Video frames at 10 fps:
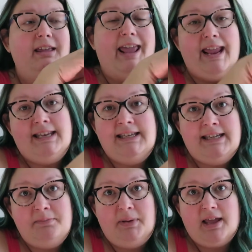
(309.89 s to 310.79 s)

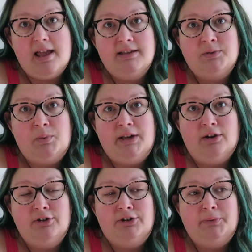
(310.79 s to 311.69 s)
candy because we
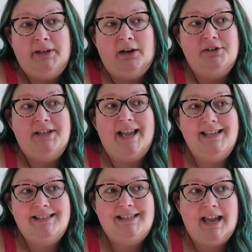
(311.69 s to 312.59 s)
are doing our
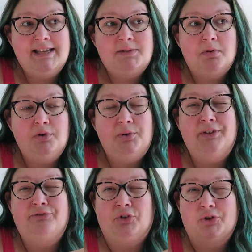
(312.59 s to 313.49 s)
taste test, but we're doing
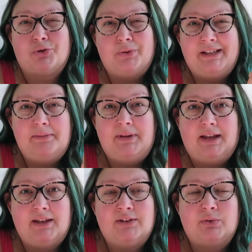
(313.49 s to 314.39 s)
it virtually
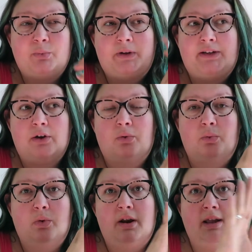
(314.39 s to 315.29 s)
because we
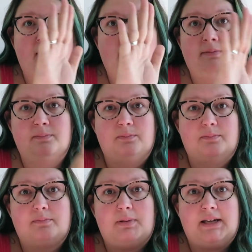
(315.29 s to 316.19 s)
don't want to
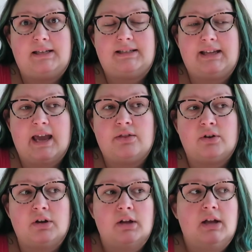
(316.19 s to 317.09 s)
be
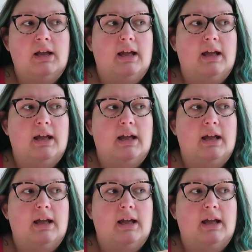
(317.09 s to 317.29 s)
together.